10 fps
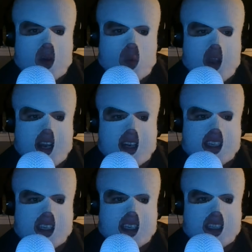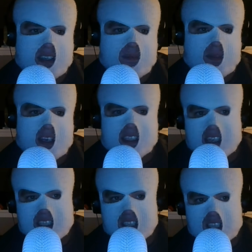Weaknesses:
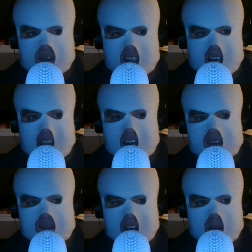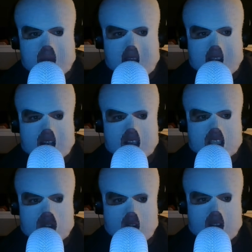sensitive to negative feedback,
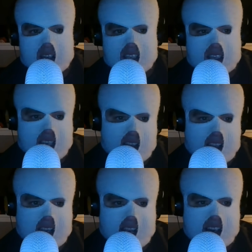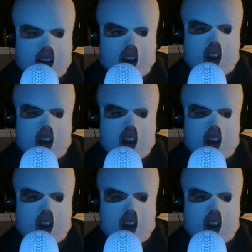struggling to delegate,